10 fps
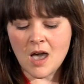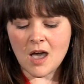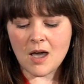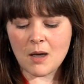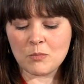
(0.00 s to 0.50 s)

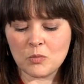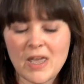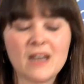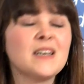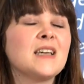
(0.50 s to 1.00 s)
Um,
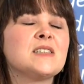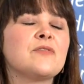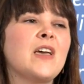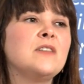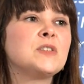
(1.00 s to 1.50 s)
we analysed
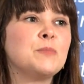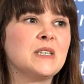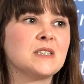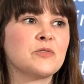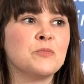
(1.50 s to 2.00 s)
five
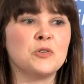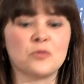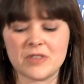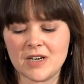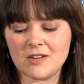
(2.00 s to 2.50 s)
debates from the
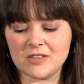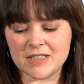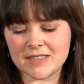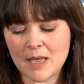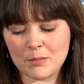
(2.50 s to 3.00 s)
Northern
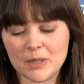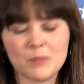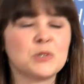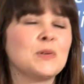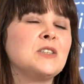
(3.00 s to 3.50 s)
Ireland Assembly
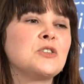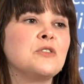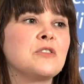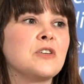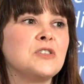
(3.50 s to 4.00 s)
between
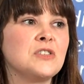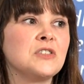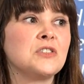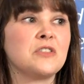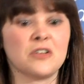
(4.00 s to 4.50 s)
2000
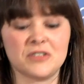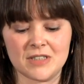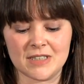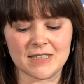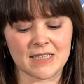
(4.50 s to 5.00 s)
and
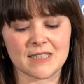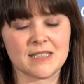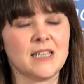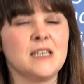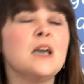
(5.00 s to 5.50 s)

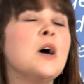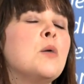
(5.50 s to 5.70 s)
2016,